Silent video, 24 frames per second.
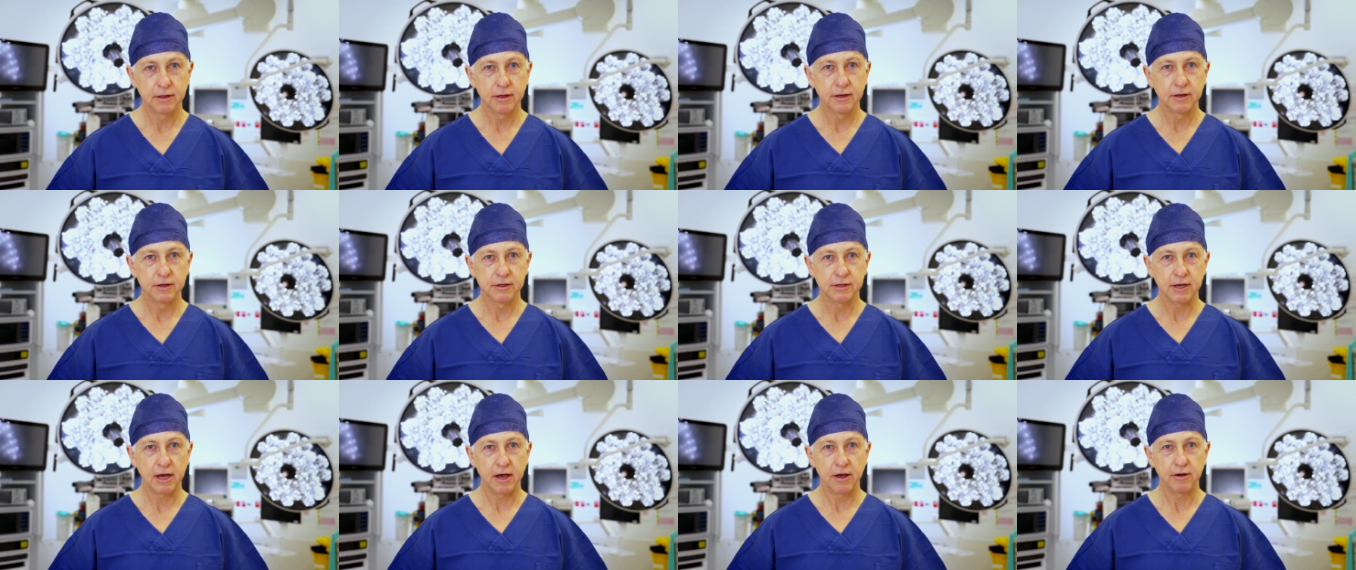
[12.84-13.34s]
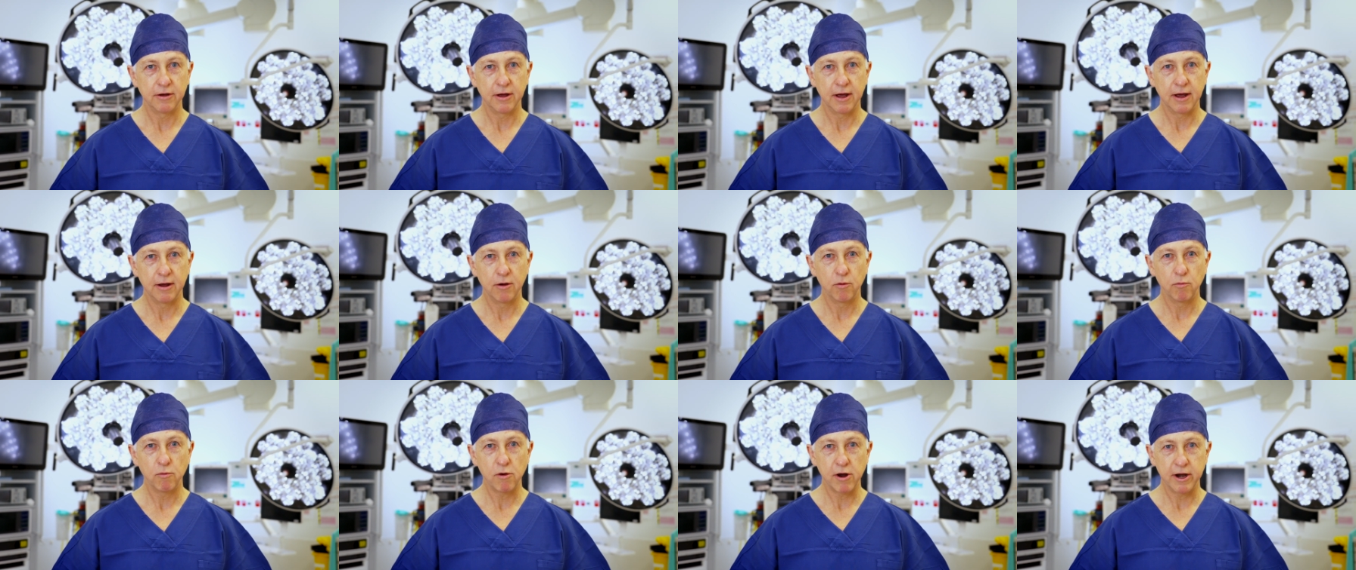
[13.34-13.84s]
So
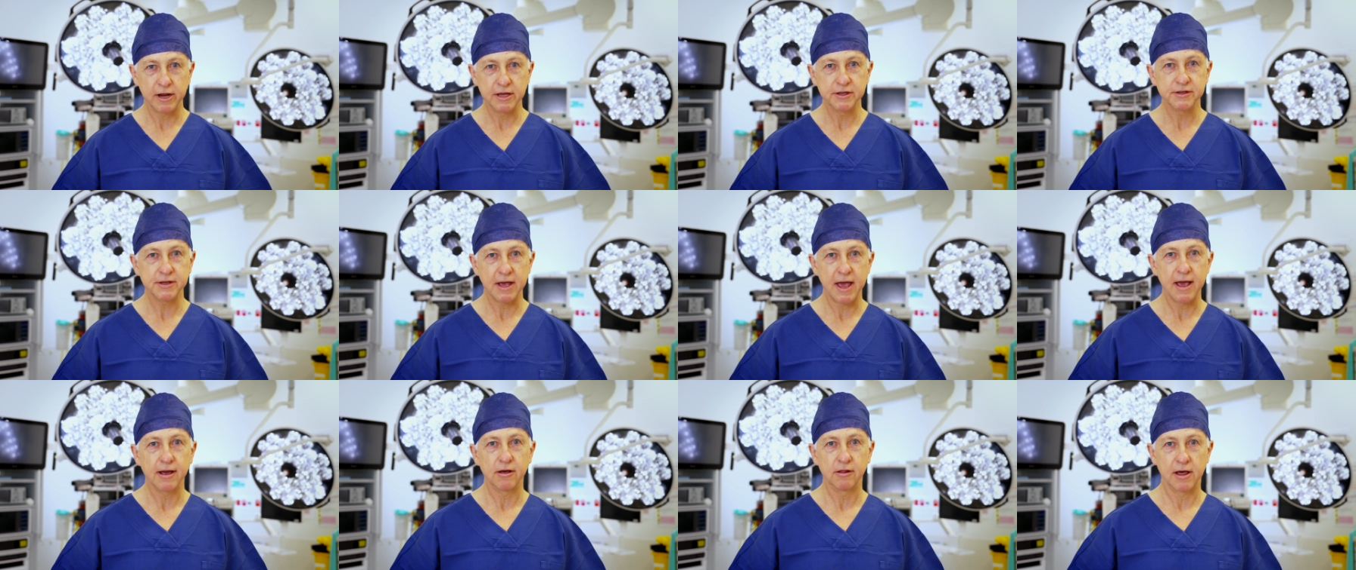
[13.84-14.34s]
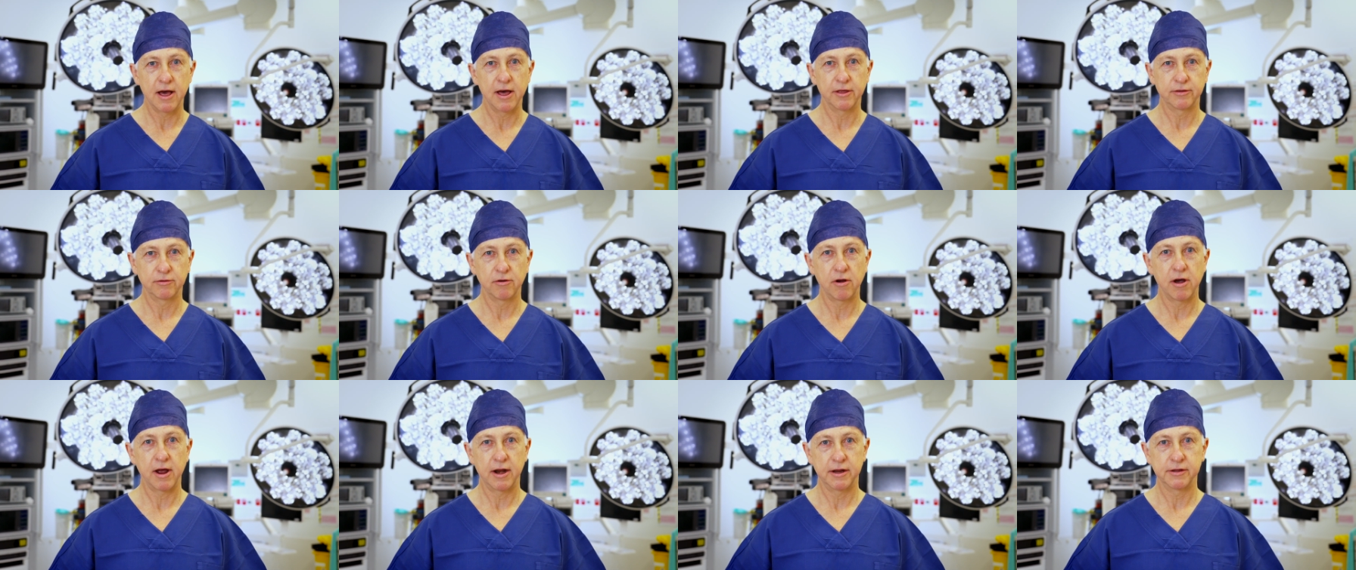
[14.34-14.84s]
what is ankle
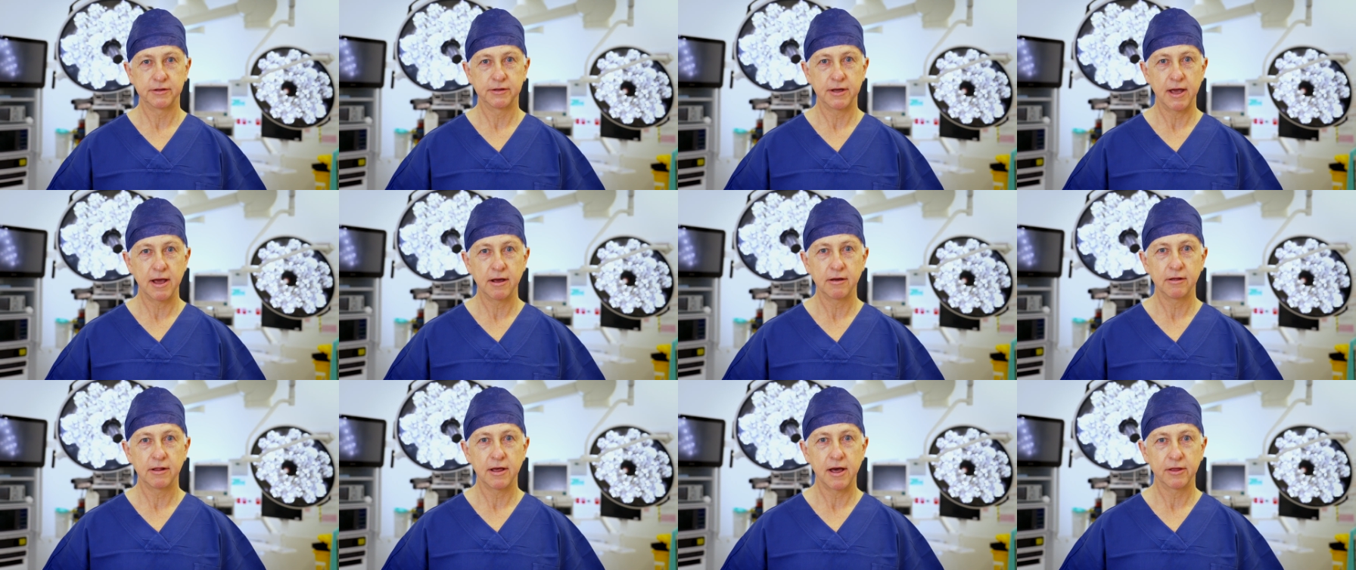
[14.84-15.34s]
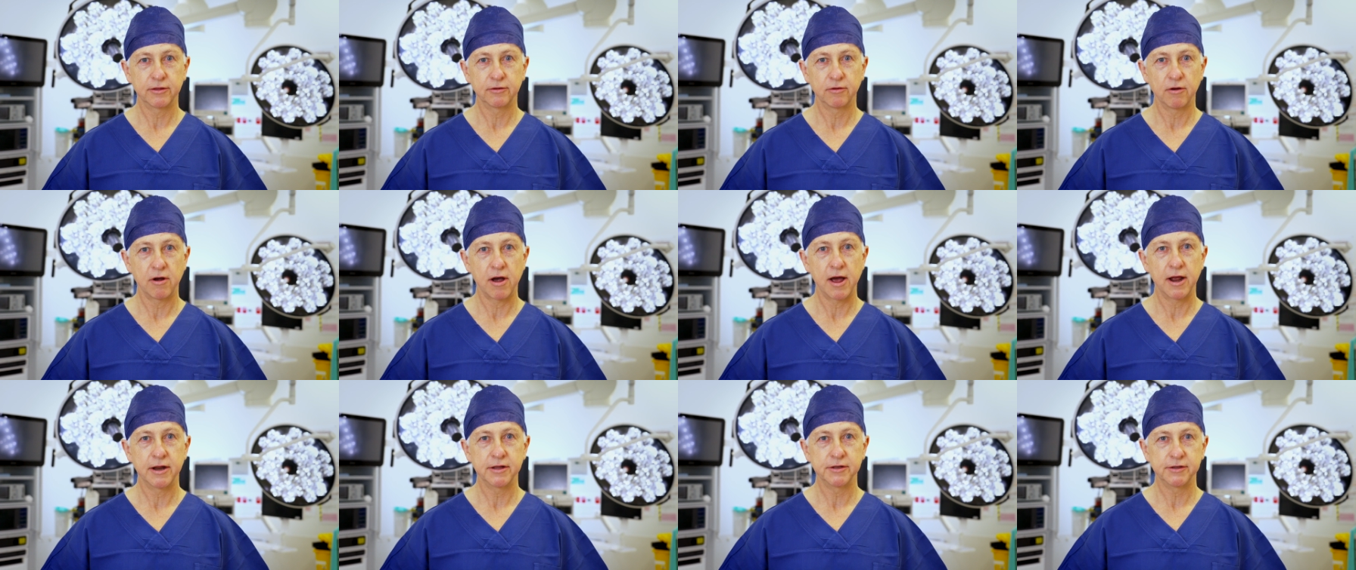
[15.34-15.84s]
arthritis? Ankle
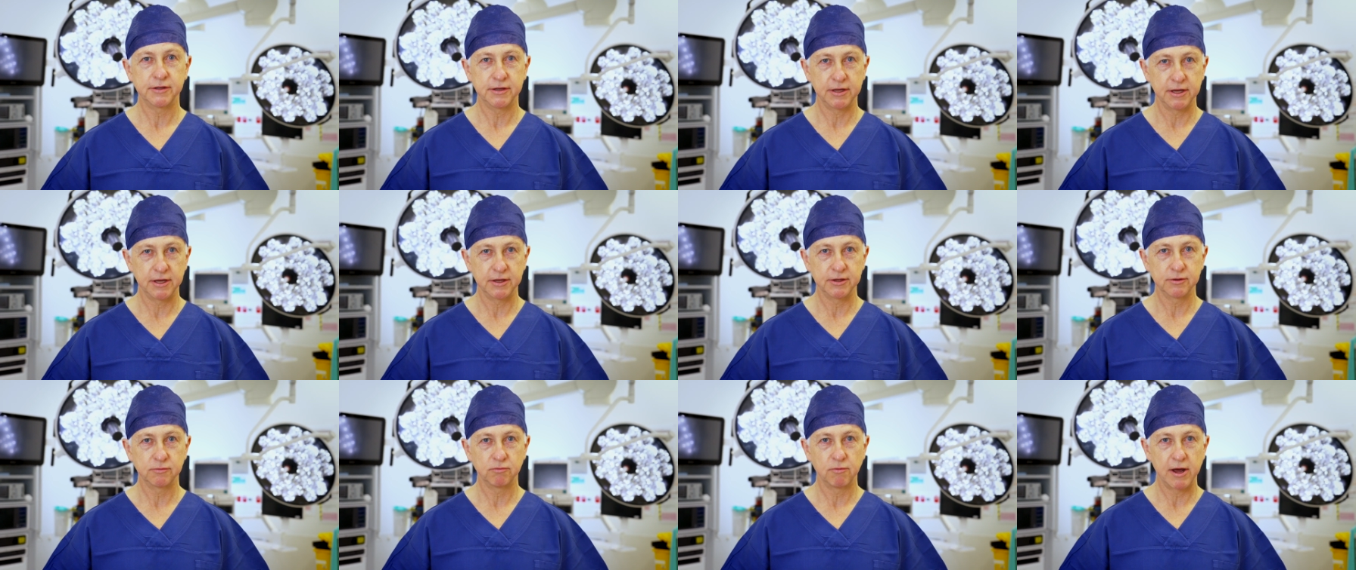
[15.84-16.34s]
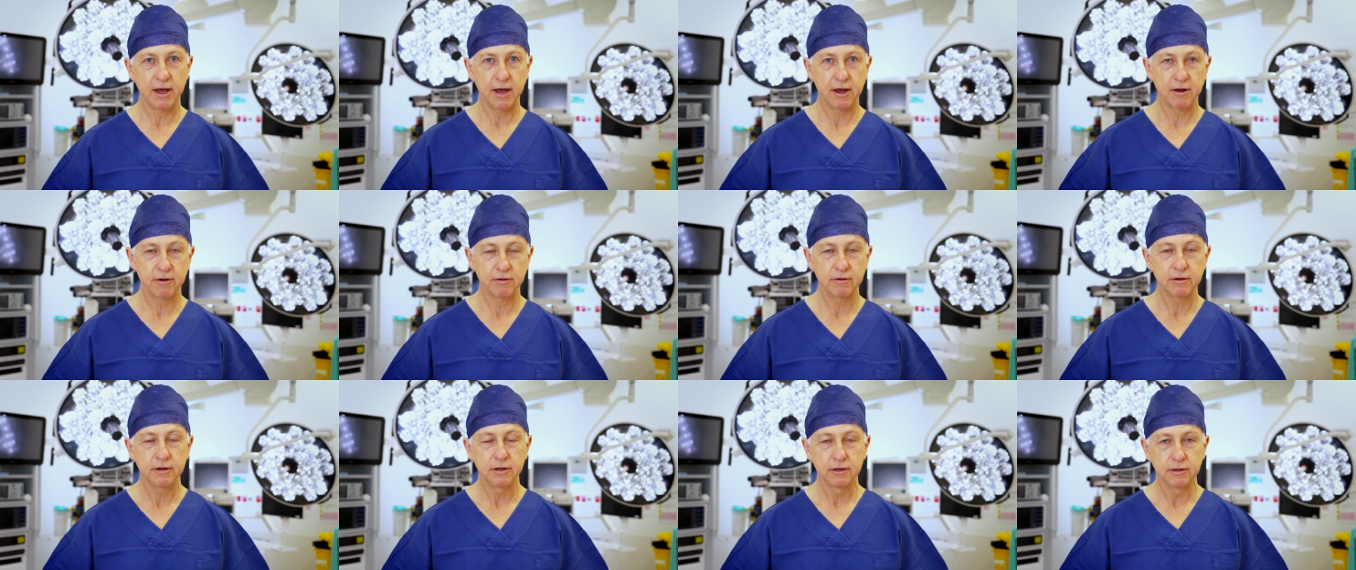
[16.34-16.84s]
arthritis is
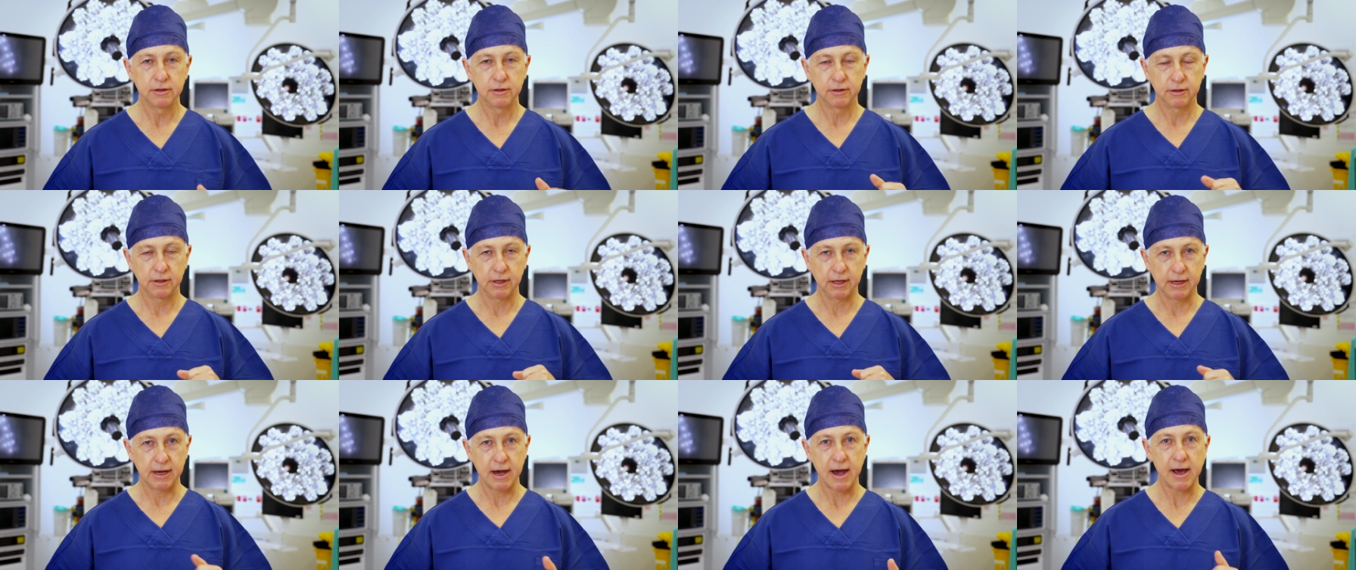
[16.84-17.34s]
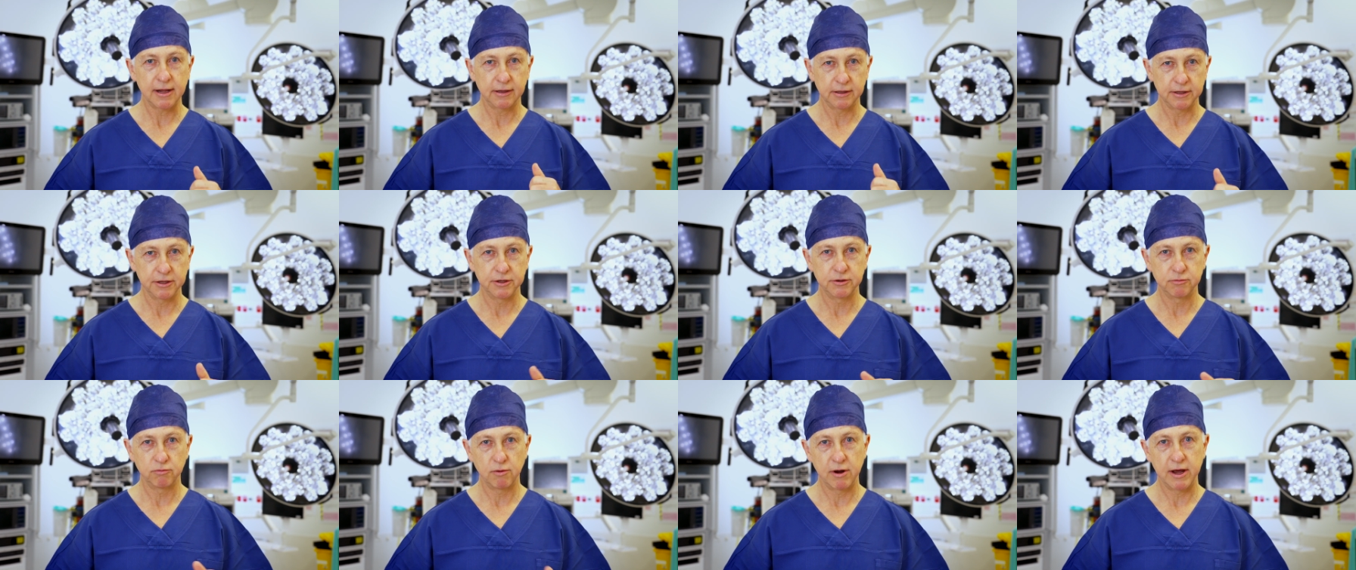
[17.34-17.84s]
where the
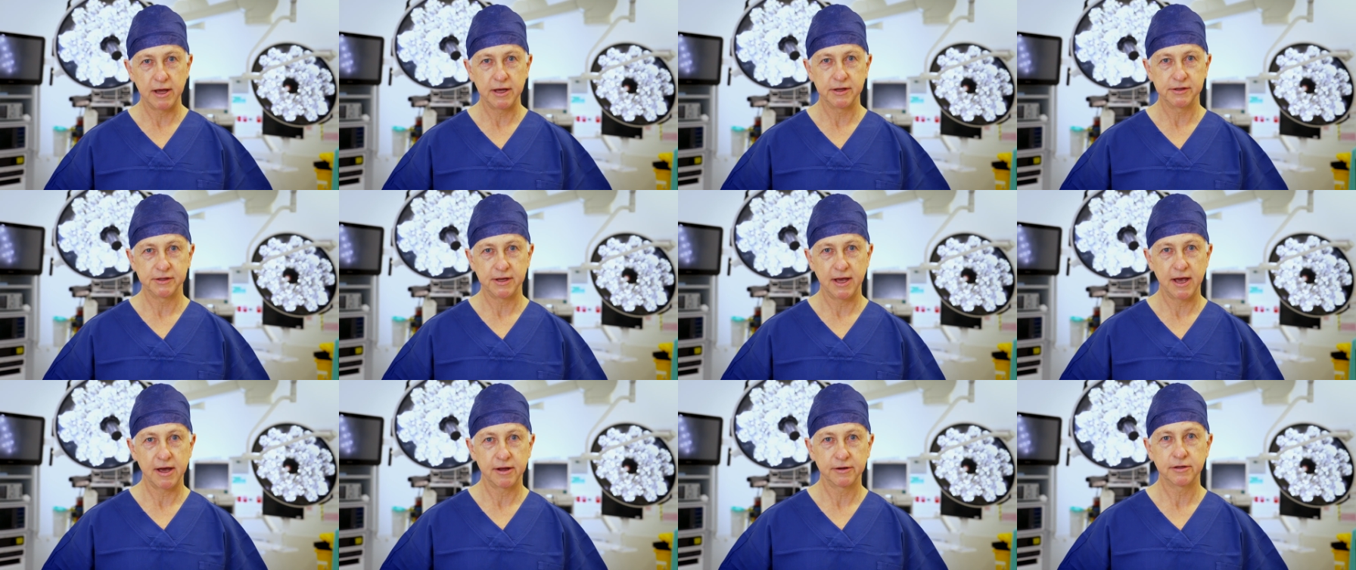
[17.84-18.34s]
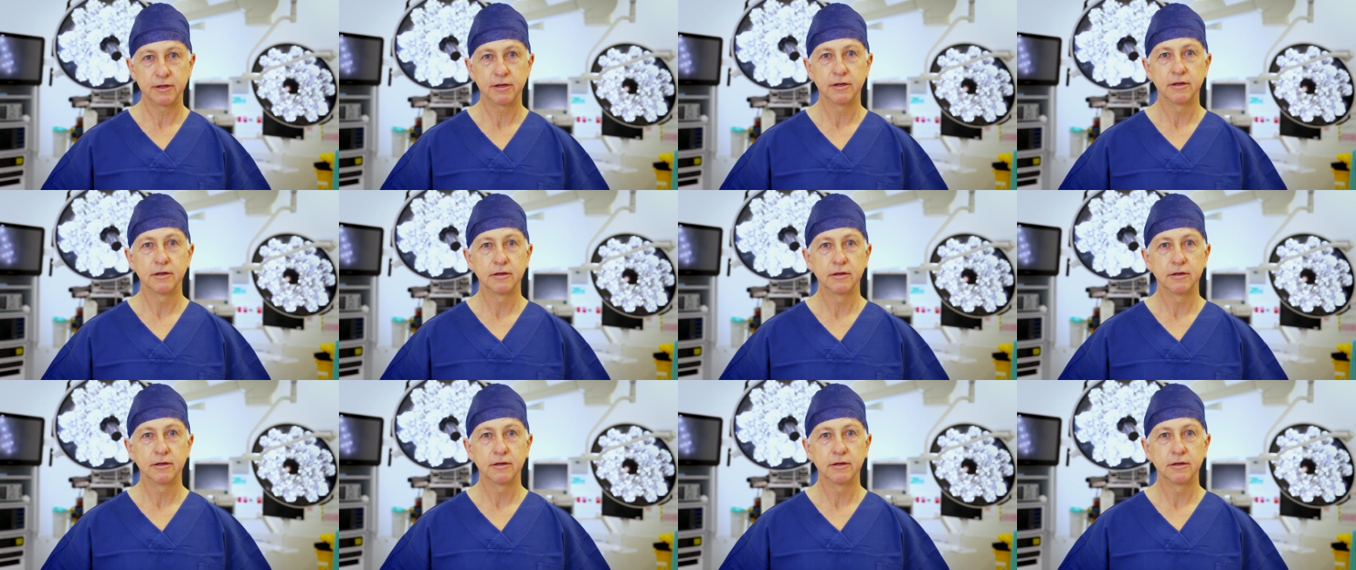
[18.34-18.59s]
cartilage wears out